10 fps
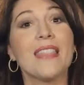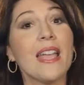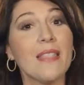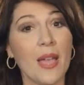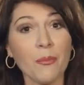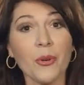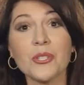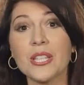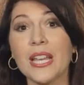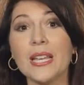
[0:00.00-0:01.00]
They then
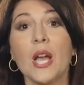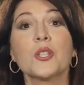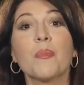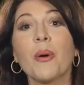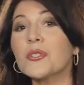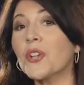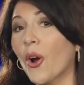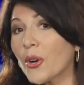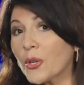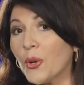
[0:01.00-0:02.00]
proceed to post
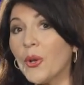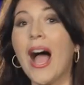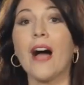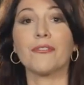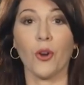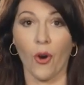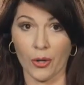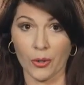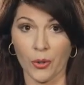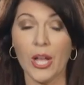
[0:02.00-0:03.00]
article after
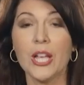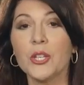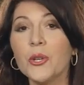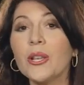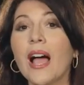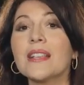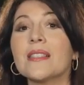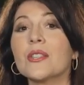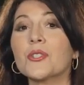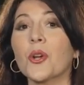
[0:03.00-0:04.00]
article,
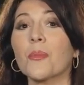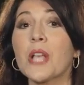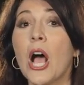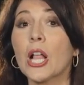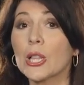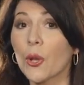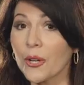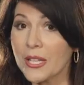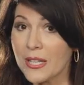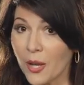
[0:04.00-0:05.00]
utilizing the terms
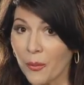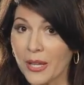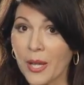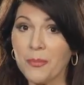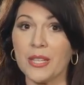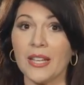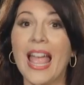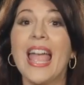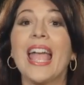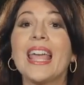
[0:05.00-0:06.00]
Lord Lier Gibson
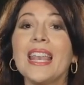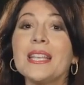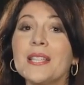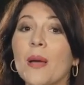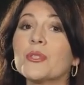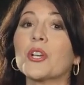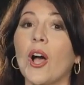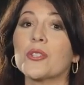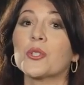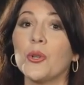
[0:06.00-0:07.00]
in an attempt to
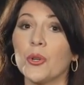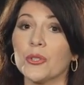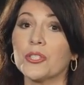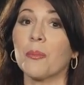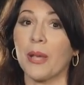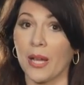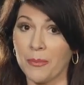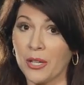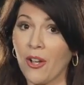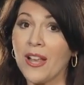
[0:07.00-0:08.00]
cause Google to pick
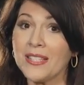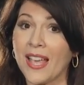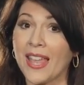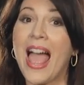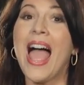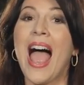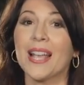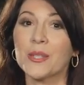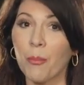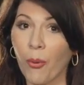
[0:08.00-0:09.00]
up the content
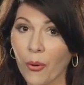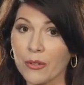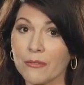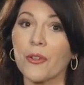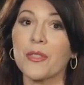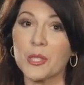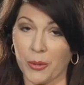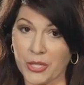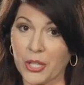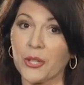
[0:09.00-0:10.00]
as important for this
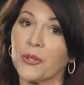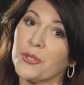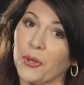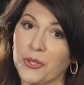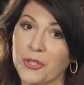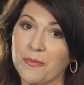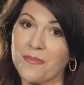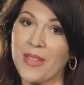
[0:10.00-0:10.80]
particular search.